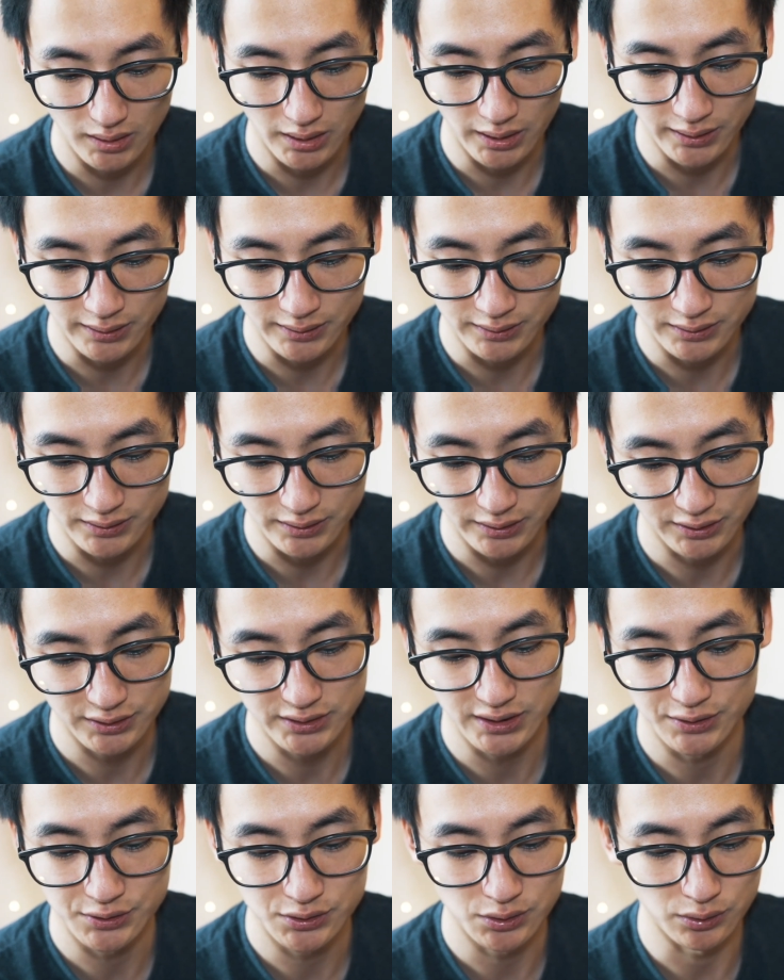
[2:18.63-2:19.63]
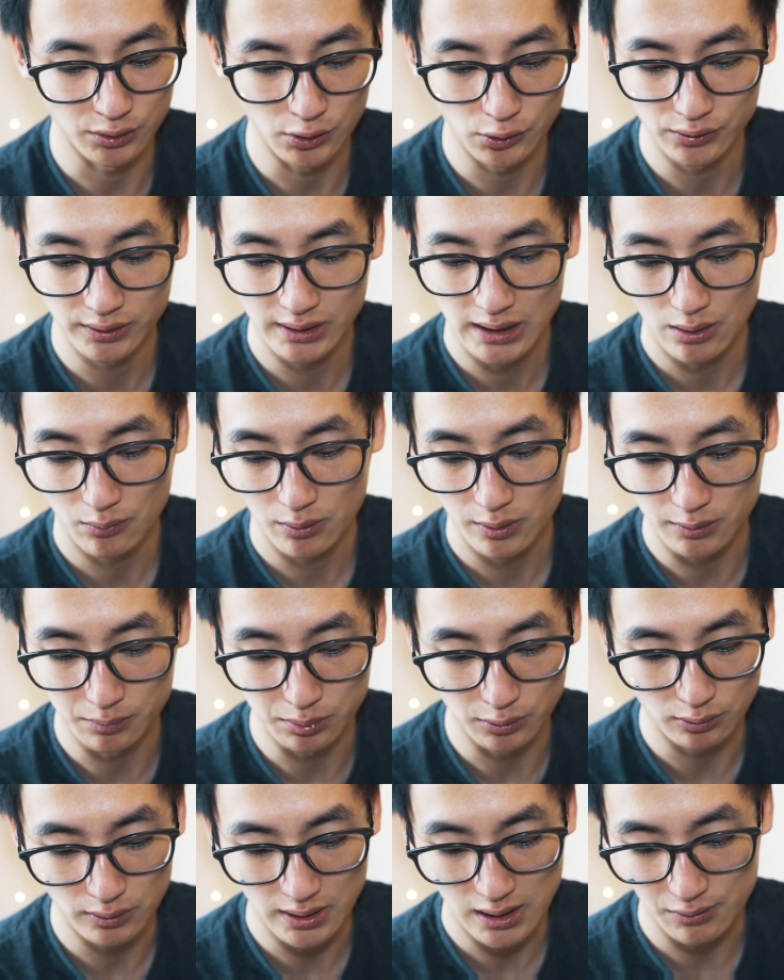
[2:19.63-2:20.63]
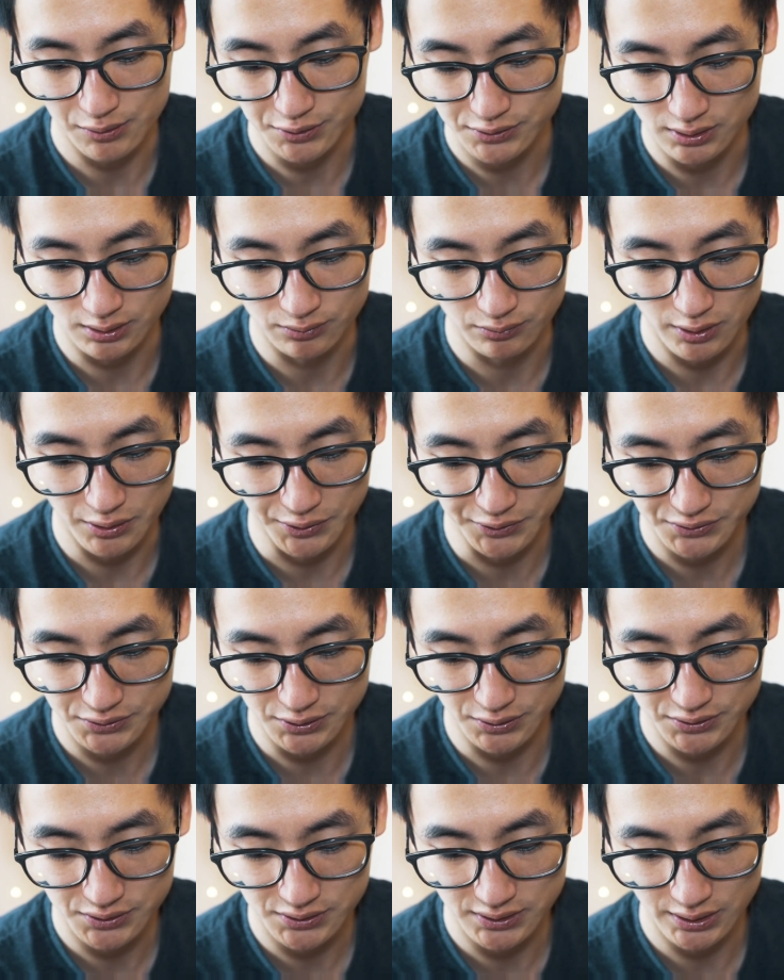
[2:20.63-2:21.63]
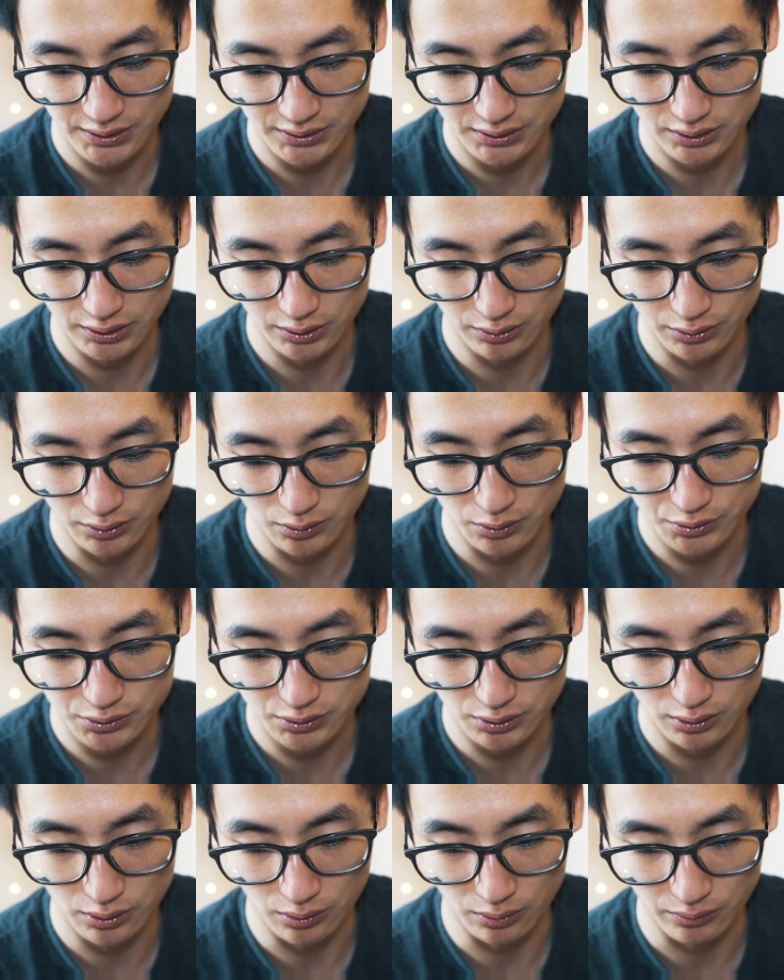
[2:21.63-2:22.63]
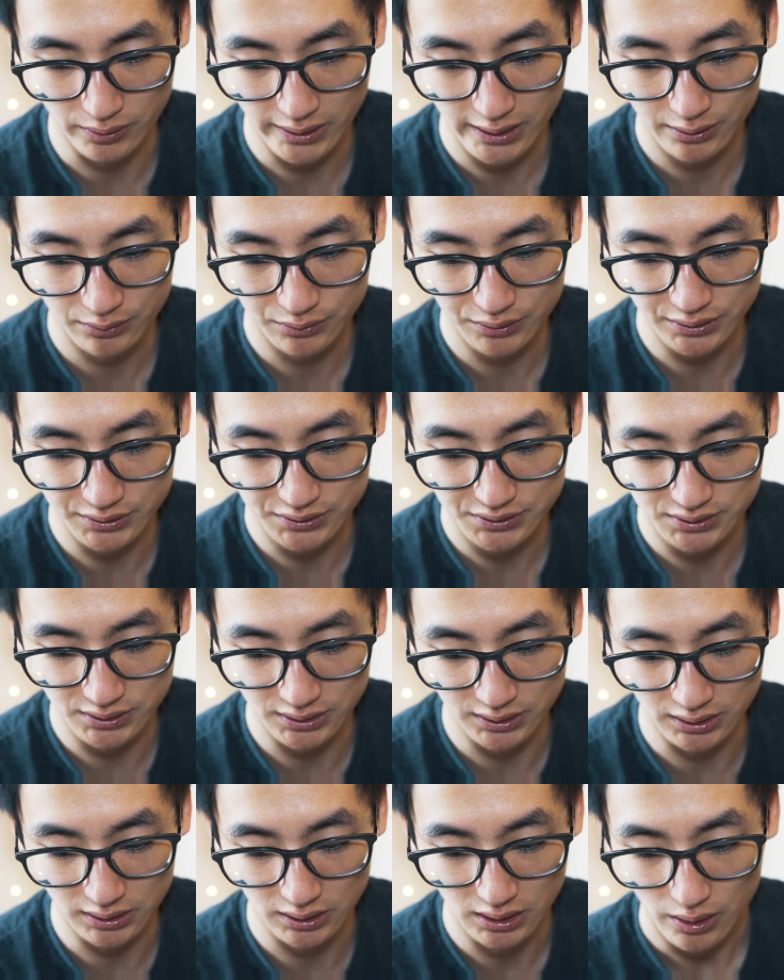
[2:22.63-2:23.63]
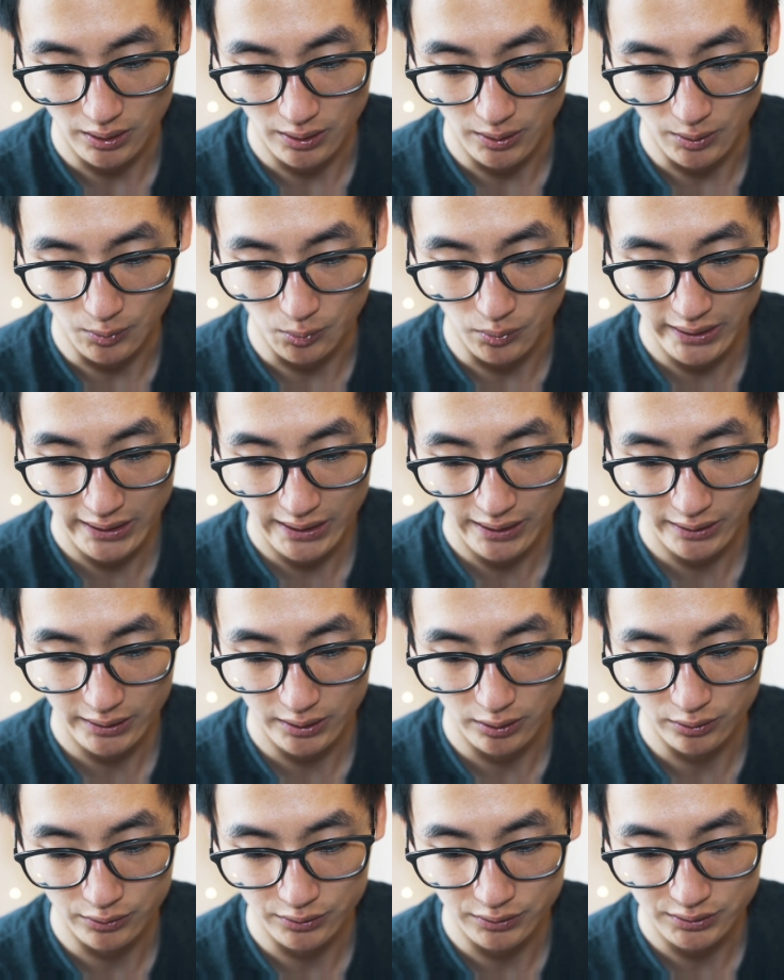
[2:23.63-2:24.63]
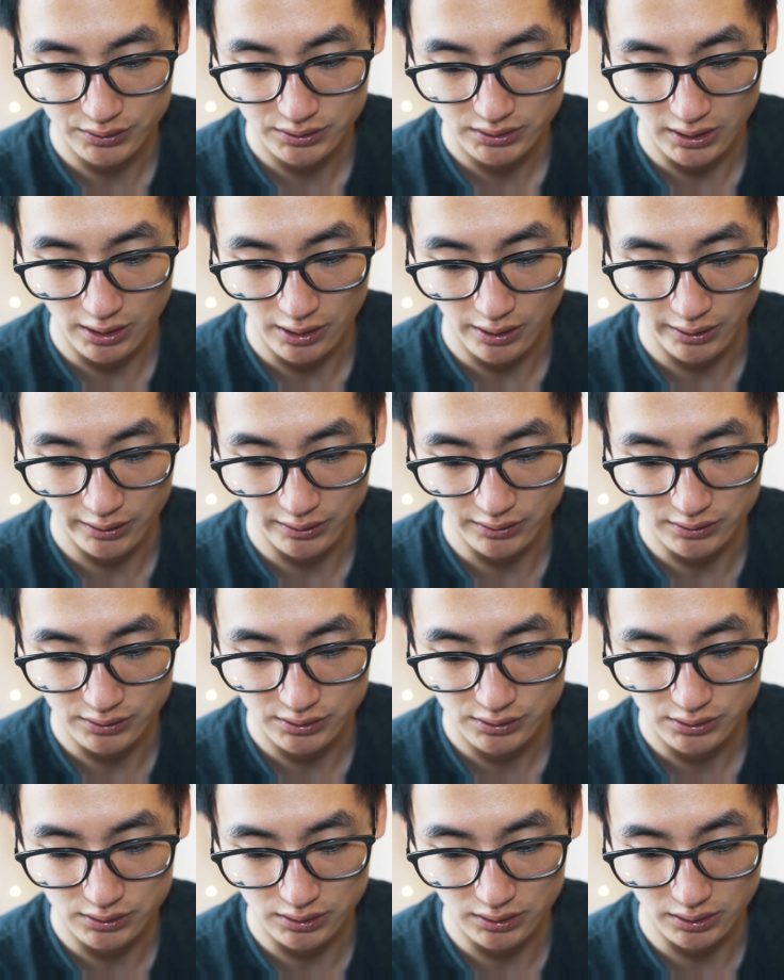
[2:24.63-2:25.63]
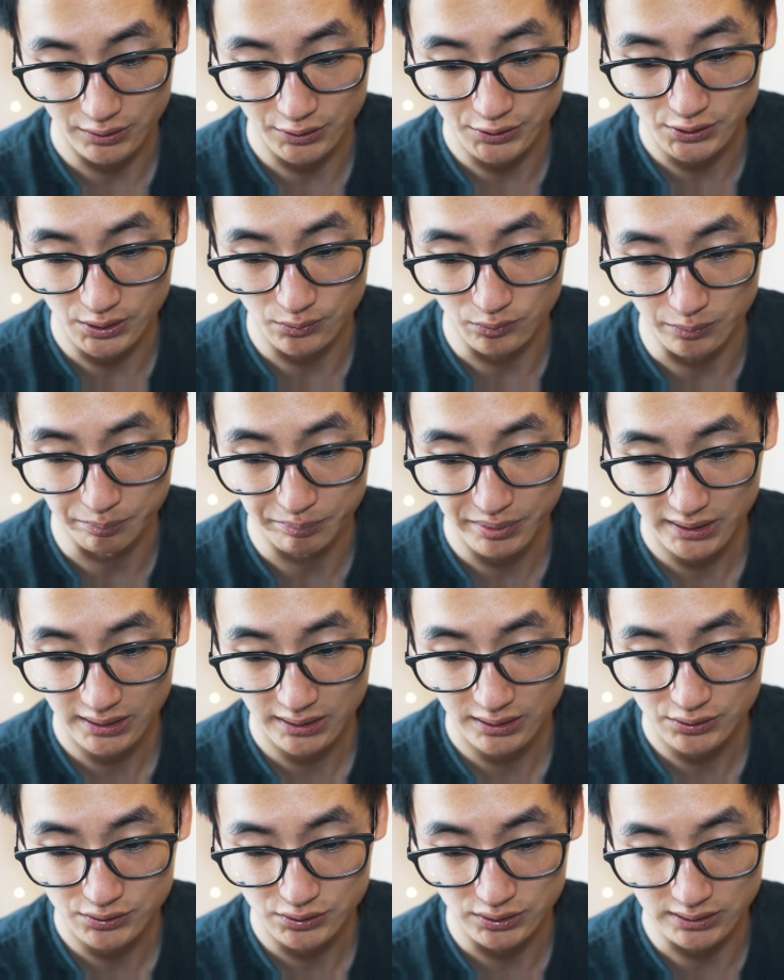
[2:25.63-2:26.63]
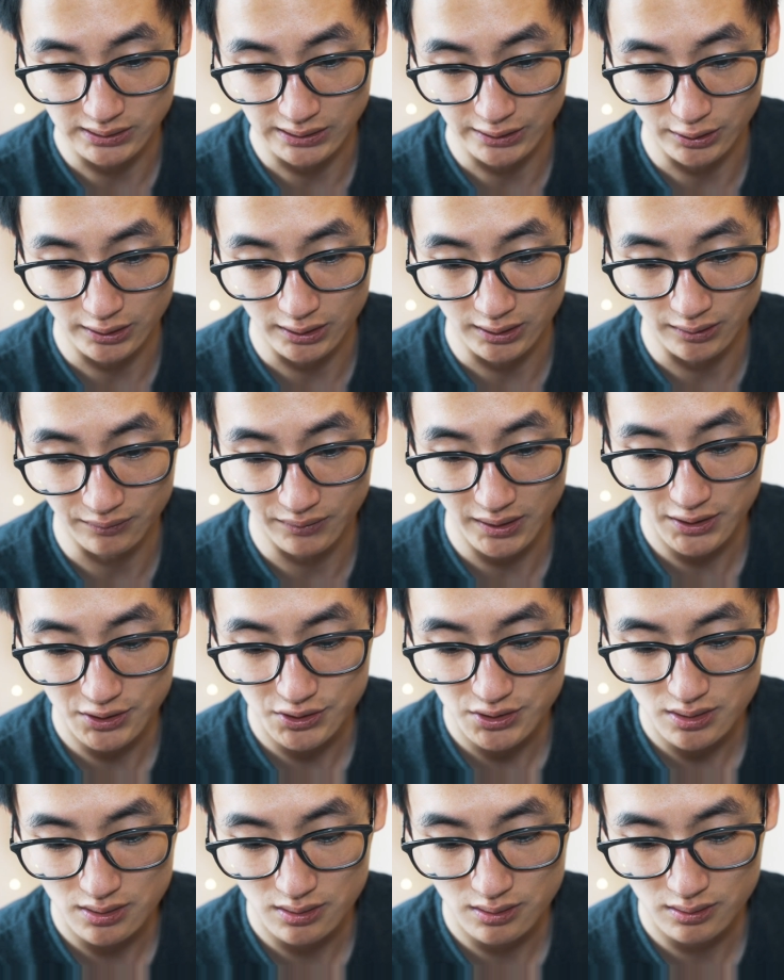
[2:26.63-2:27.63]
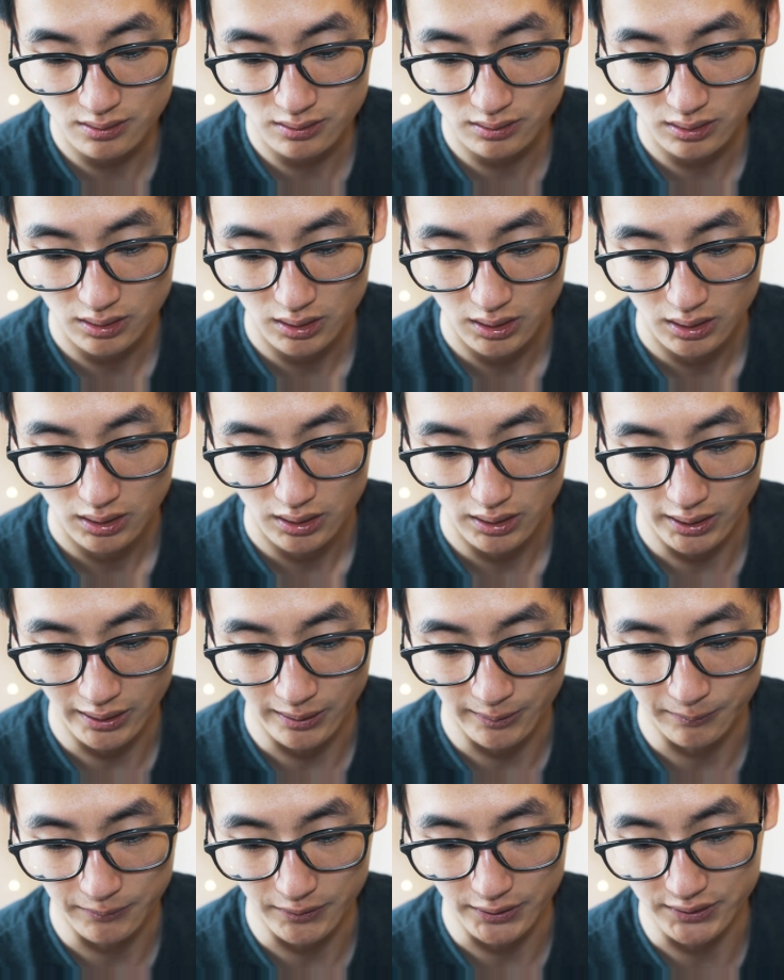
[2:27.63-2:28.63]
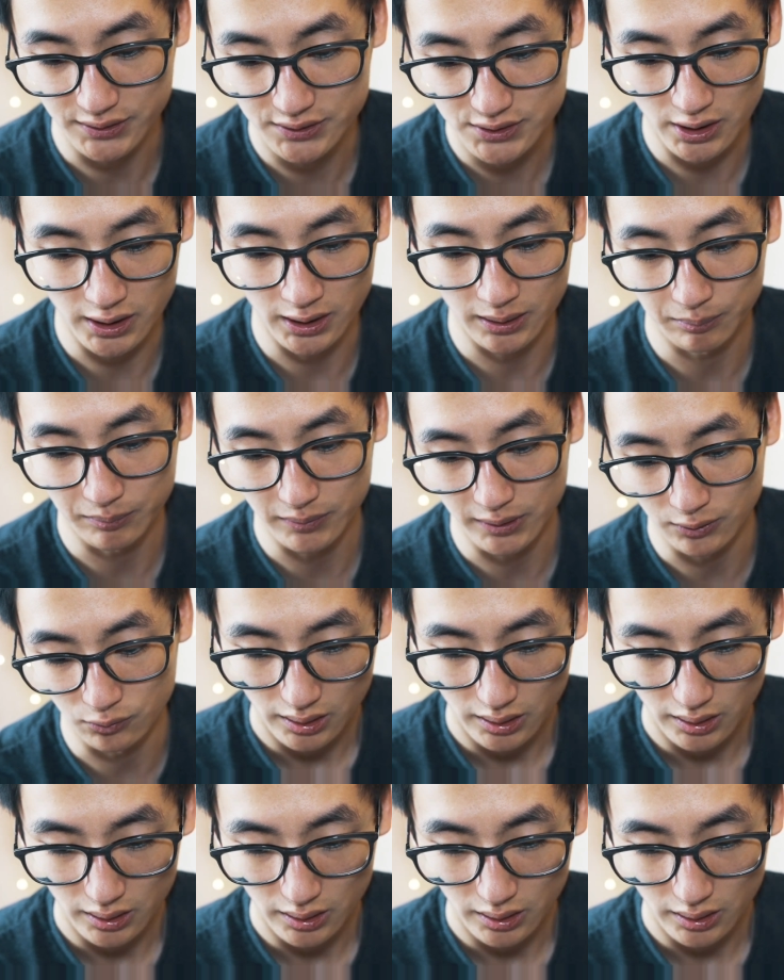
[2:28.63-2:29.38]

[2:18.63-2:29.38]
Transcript: And it tells you the Golden Hour, the Blue Hour, sunrise, sunset. You can also go around and see where on the sky the sun would be, to see the elevation, the time.